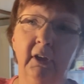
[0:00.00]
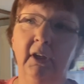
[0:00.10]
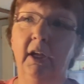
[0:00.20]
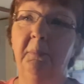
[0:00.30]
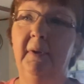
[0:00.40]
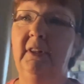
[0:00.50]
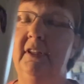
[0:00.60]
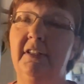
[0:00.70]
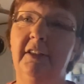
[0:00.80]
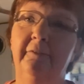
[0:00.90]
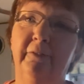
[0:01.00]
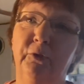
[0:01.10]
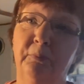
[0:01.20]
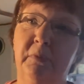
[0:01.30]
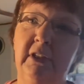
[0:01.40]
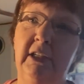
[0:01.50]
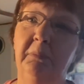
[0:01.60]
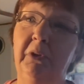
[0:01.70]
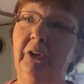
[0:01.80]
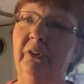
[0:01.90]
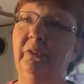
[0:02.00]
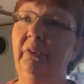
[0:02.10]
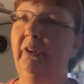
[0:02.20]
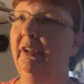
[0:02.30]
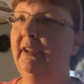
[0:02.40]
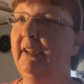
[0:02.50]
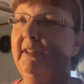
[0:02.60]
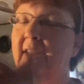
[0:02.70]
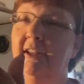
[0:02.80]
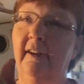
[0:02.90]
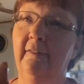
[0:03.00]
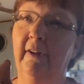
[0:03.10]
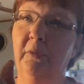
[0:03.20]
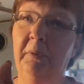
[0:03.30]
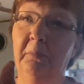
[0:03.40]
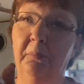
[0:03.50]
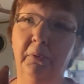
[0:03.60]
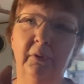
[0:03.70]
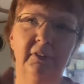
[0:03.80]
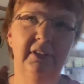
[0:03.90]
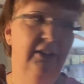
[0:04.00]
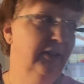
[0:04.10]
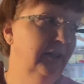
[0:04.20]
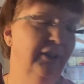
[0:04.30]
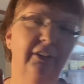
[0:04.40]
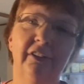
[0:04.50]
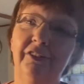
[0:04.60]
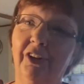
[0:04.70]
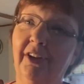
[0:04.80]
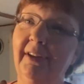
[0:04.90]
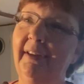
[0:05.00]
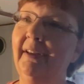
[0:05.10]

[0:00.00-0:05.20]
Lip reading: I picked this up from Temu because I have a pit bull terrier dog